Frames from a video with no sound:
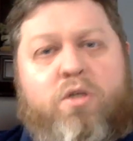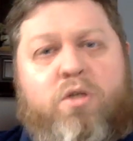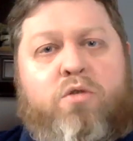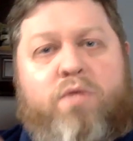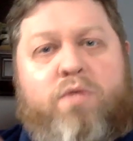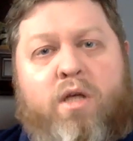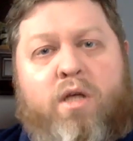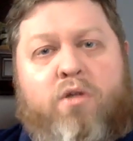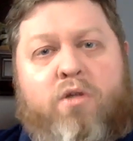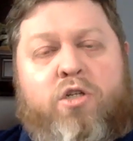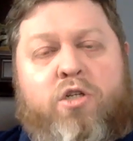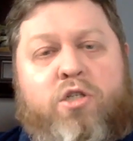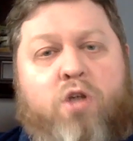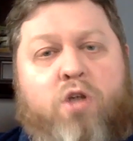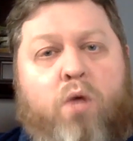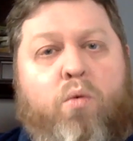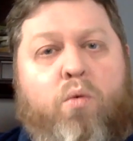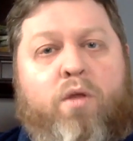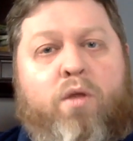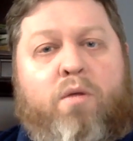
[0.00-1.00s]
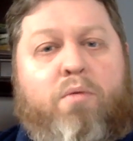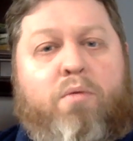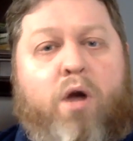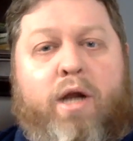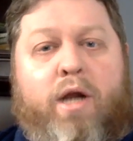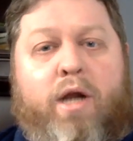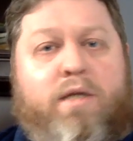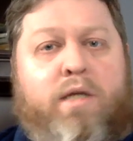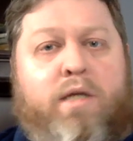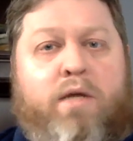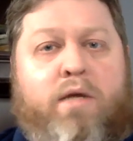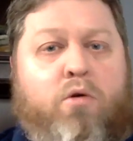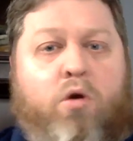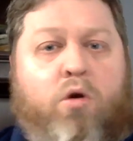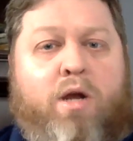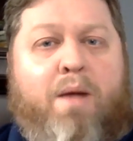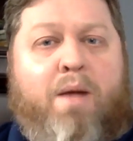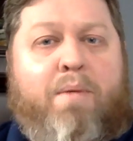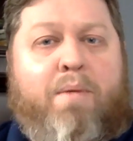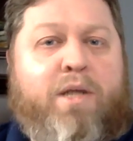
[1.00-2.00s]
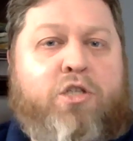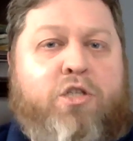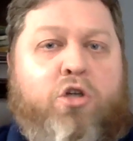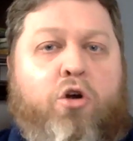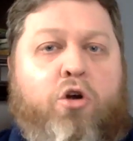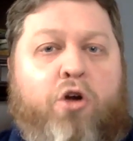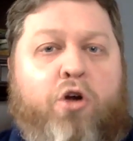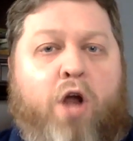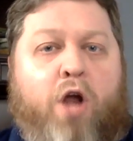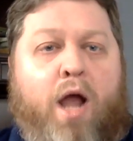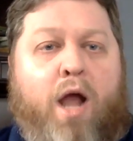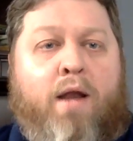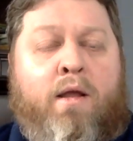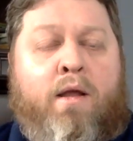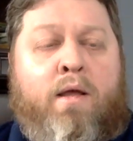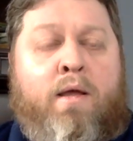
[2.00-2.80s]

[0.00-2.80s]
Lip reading: the due diligence on whether a product or a company is good or not?